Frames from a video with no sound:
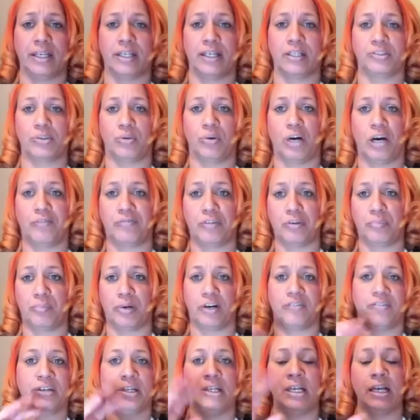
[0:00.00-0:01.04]
get too huffy
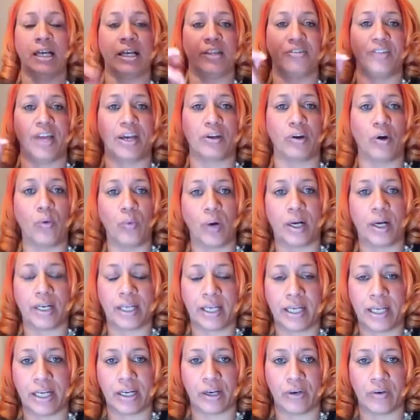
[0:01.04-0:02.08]
puffy, they don't want to
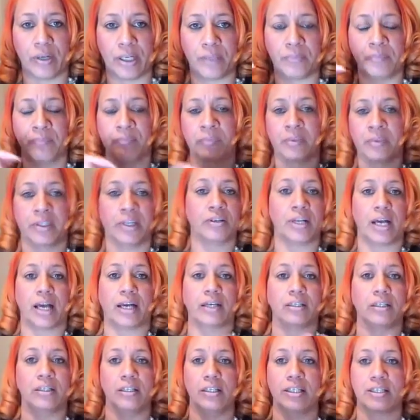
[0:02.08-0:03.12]
hear it, they're not
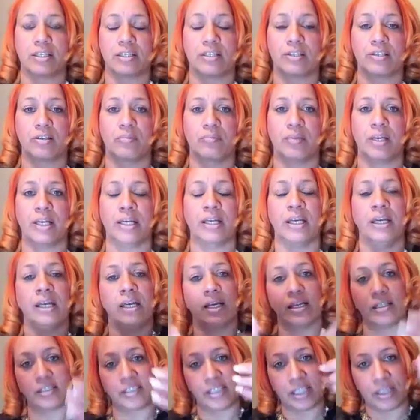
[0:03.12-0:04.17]
going to listen to me.
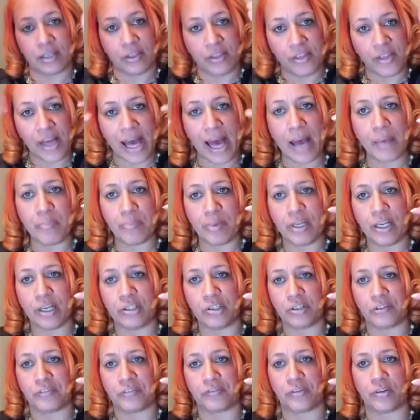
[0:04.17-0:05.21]
Instead of that
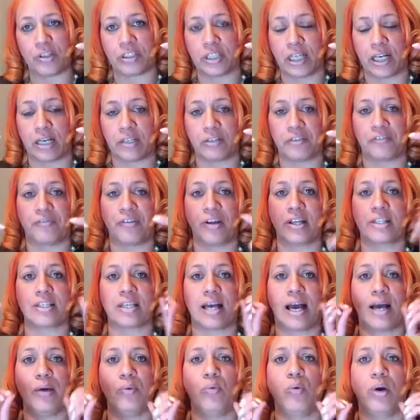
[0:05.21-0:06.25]
being your first line of defense,
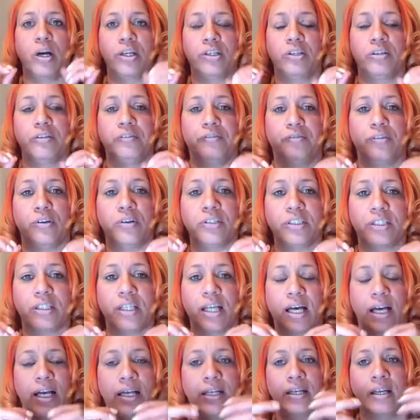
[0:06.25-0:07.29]
I want your first
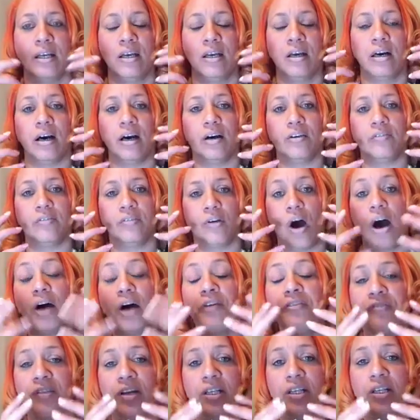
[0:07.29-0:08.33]
line of
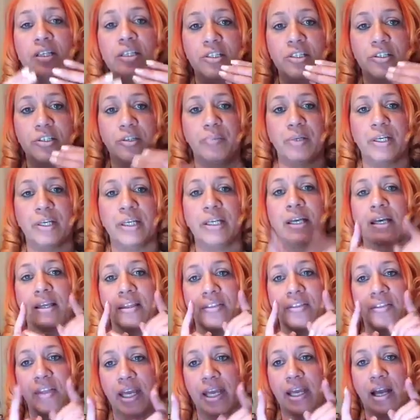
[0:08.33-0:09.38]
offense to be,
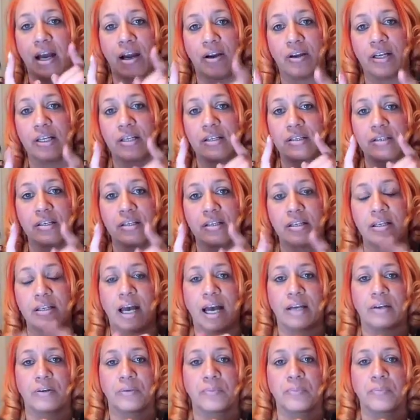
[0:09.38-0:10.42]
they are in
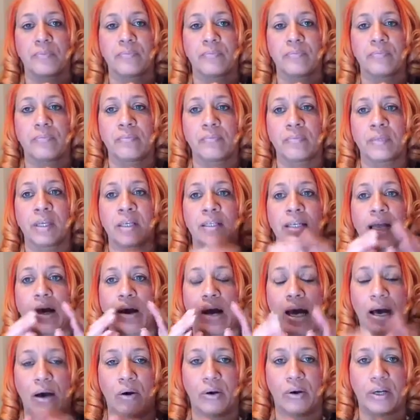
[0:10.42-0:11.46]
denial. Now,
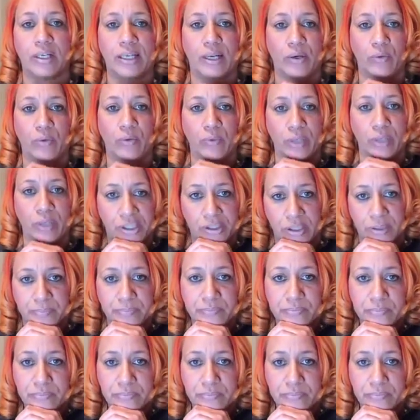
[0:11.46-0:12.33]
how can I reach them?